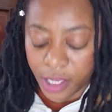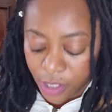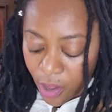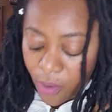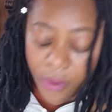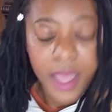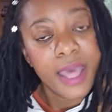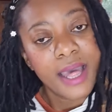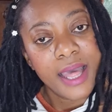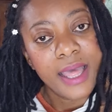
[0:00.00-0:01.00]
So
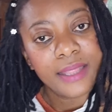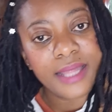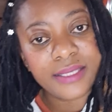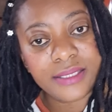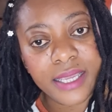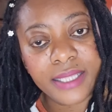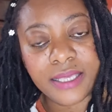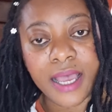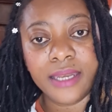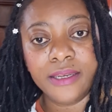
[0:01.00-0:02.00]
that's it,
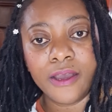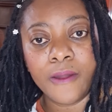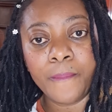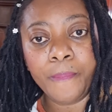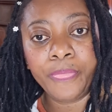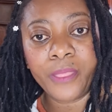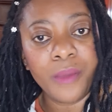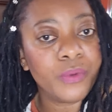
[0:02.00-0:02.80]
and I'll